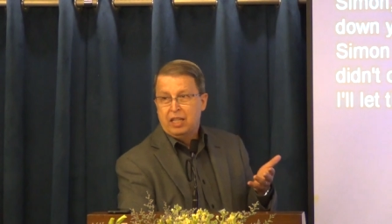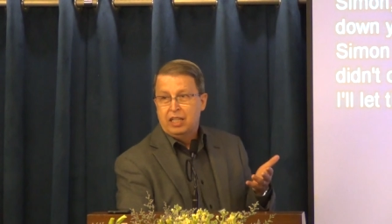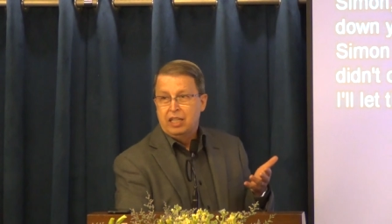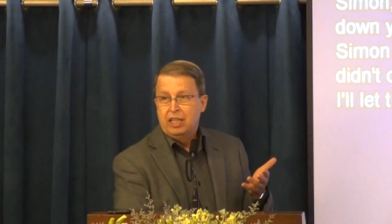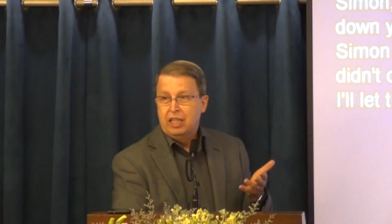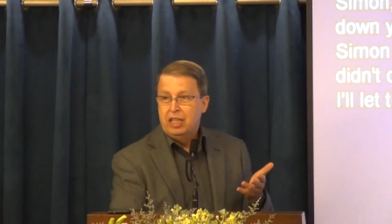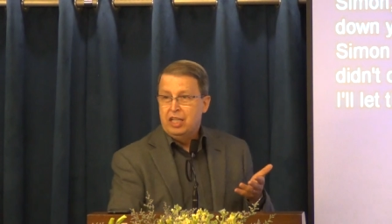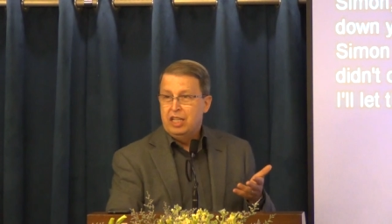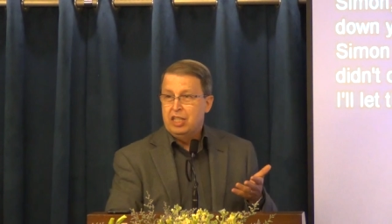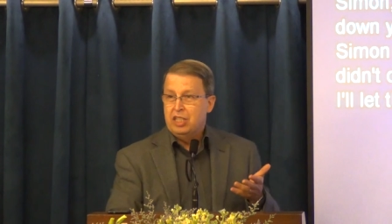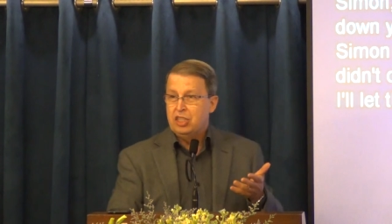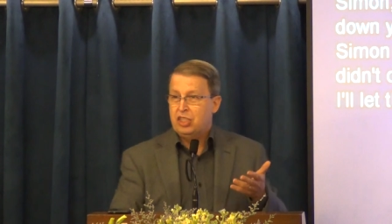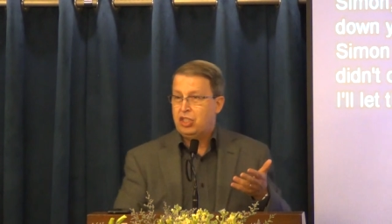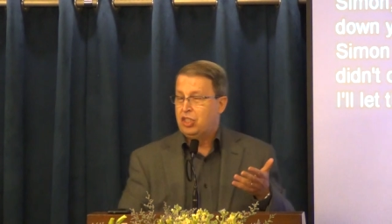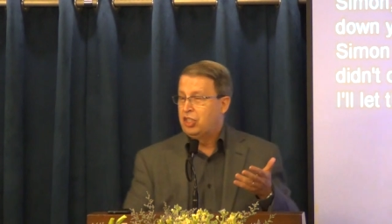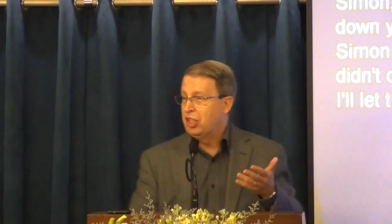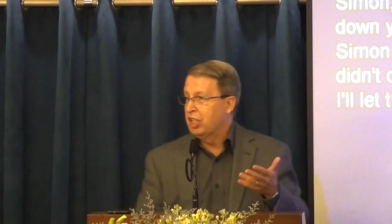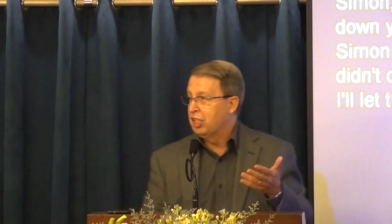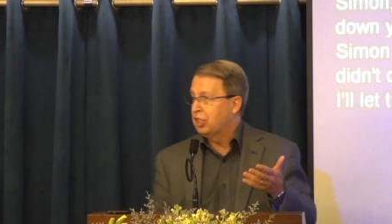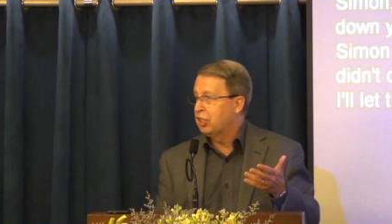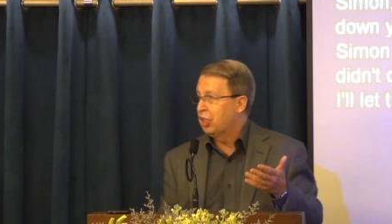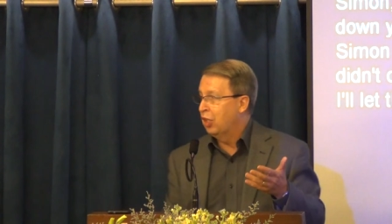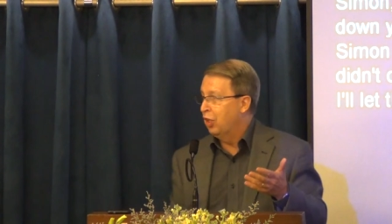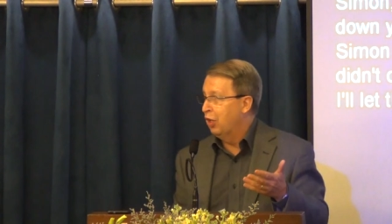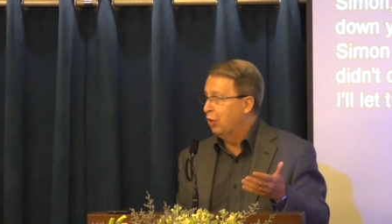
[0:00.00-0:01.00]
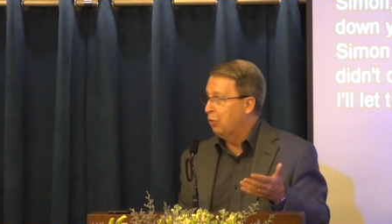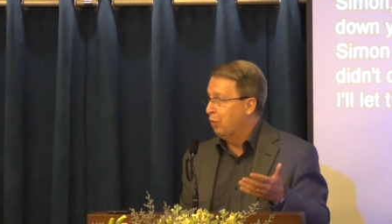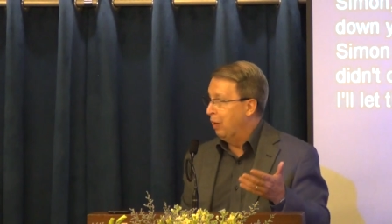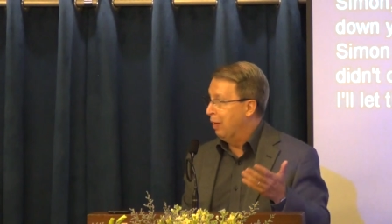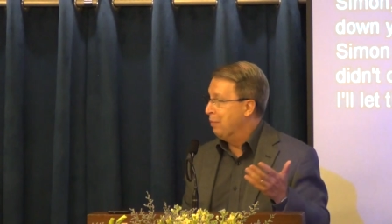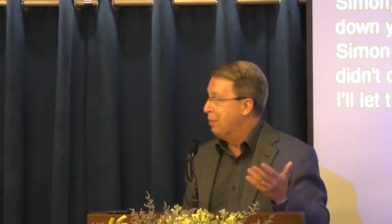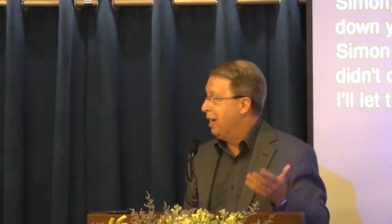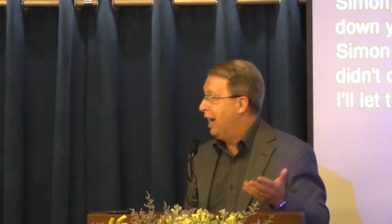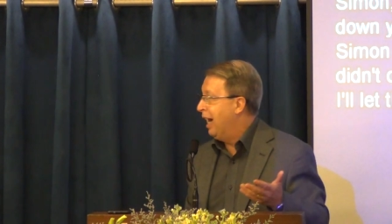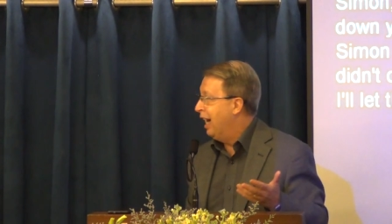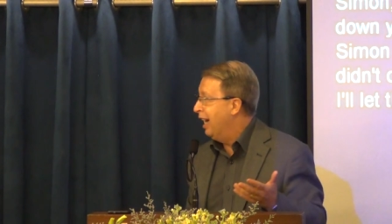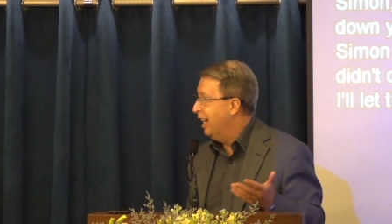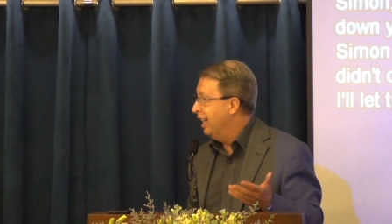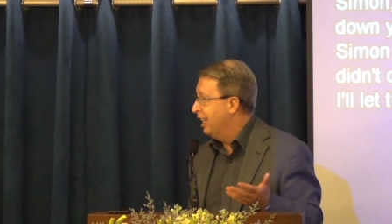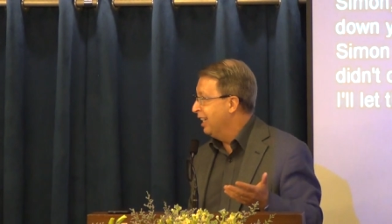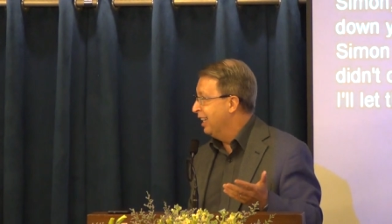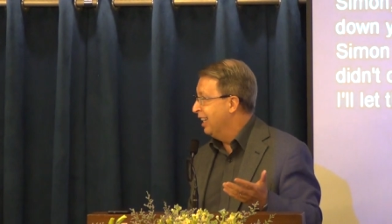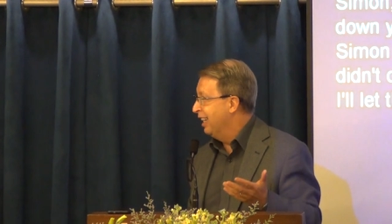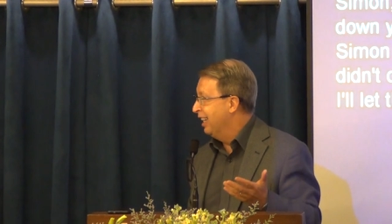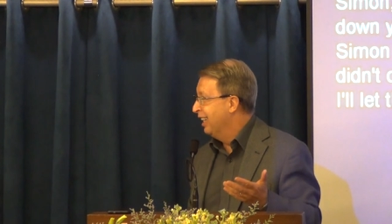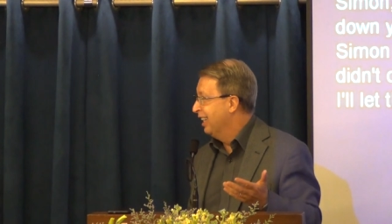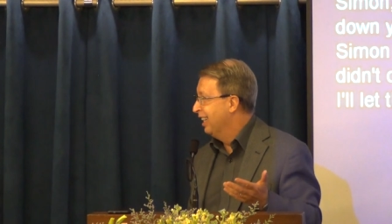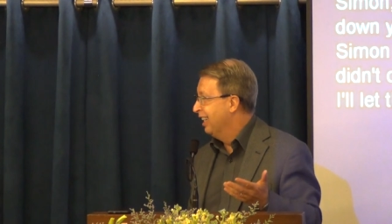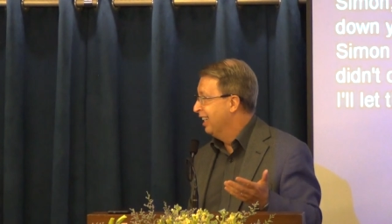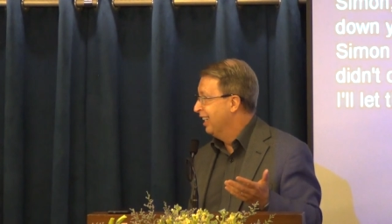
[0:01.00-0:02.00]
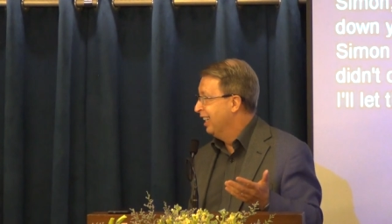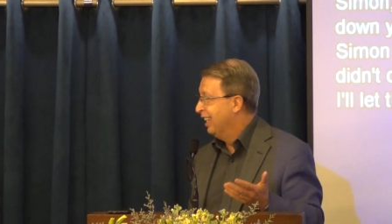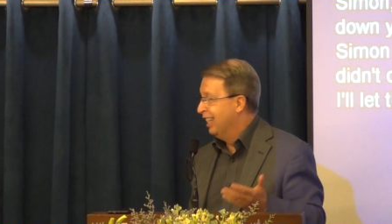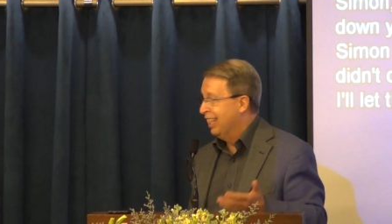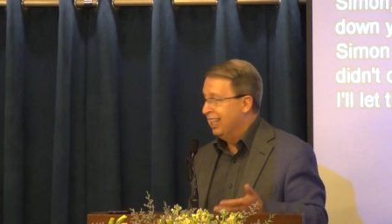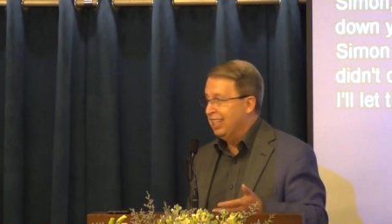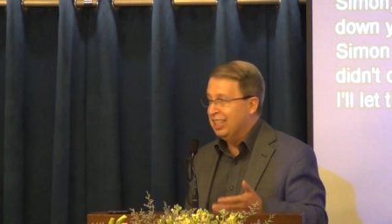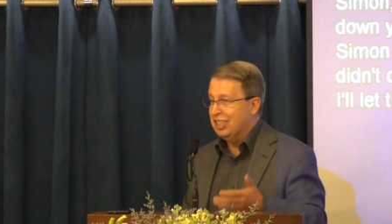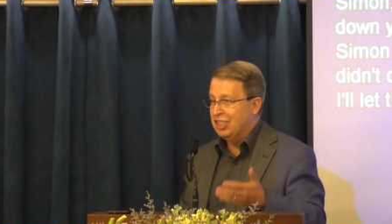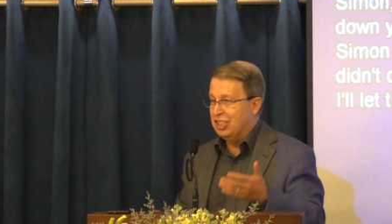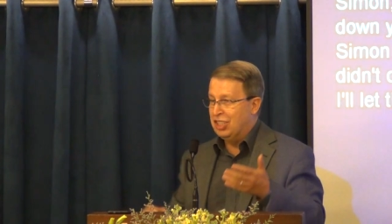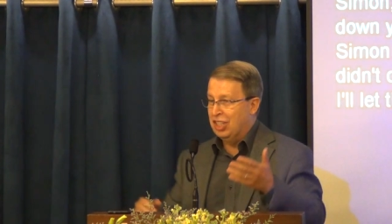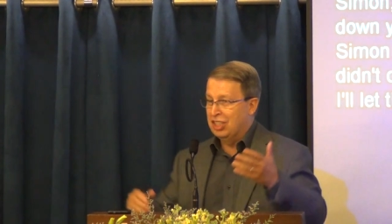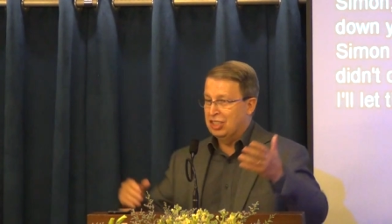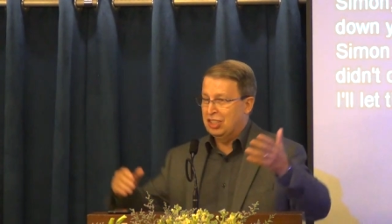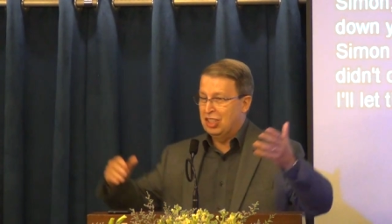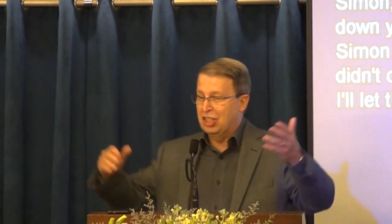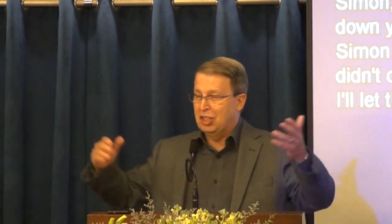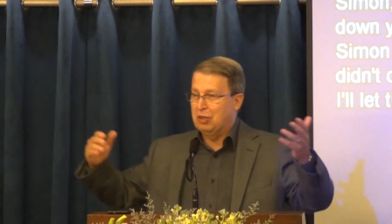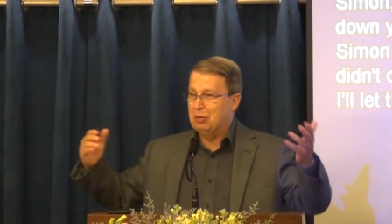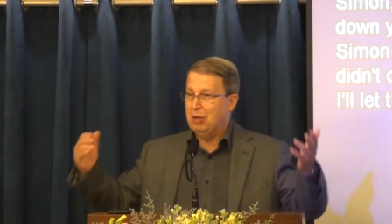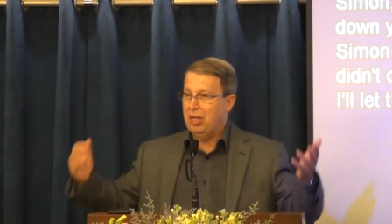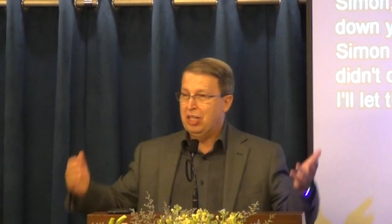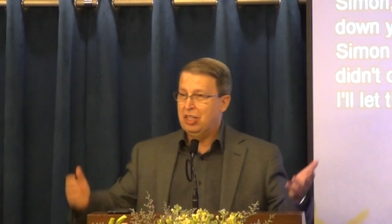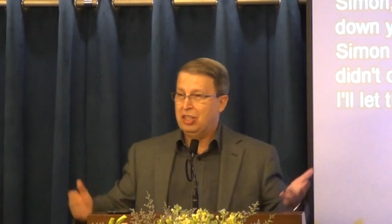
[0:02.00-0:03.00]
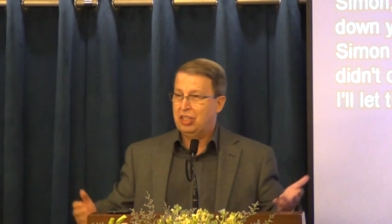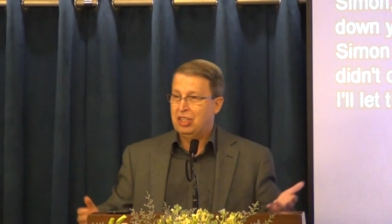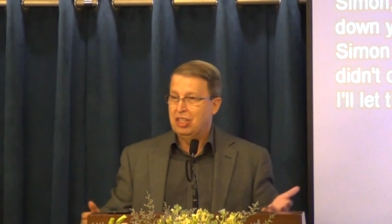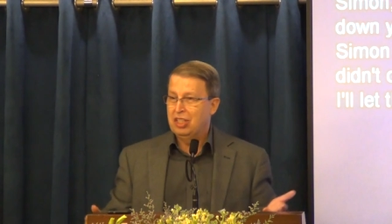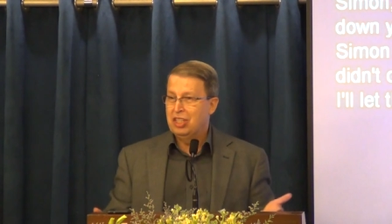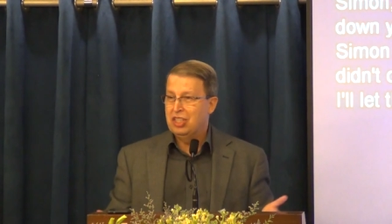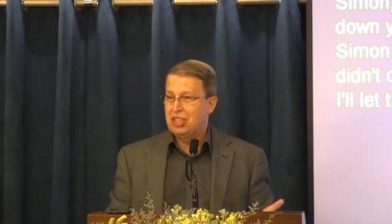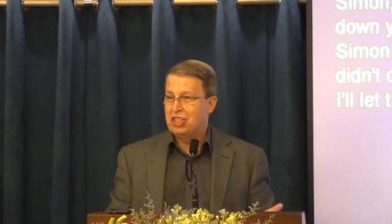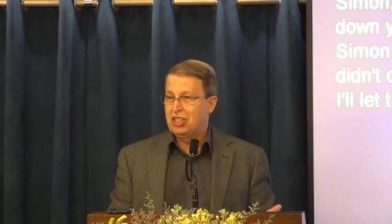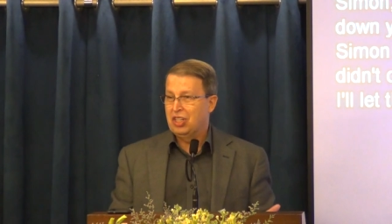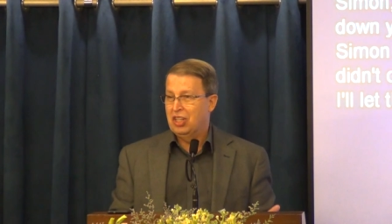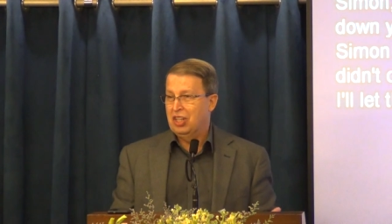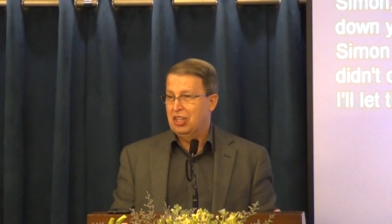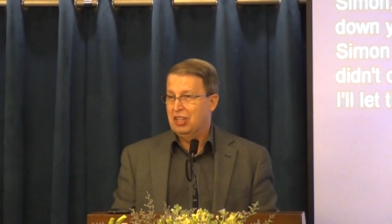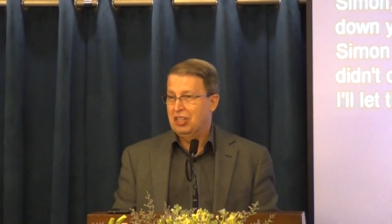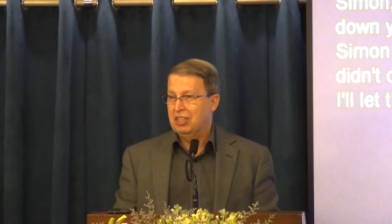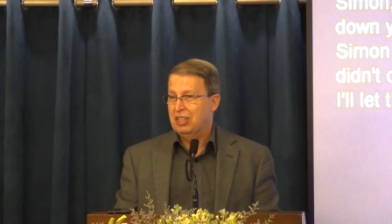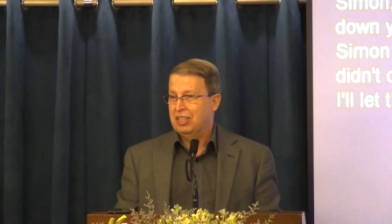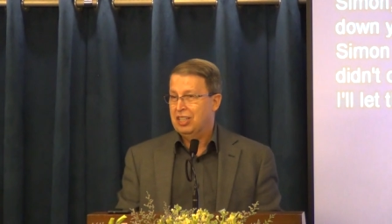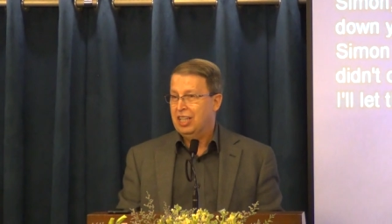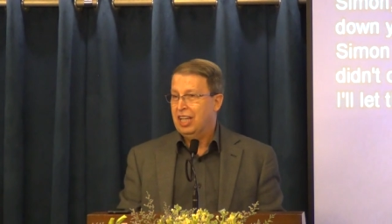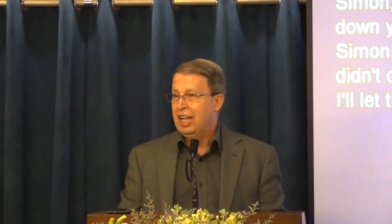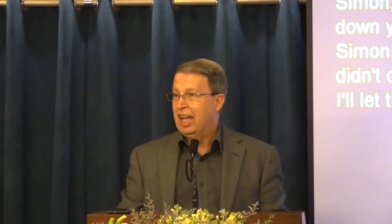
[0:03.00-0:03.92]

He's just a rabbi. He's just a great teacher.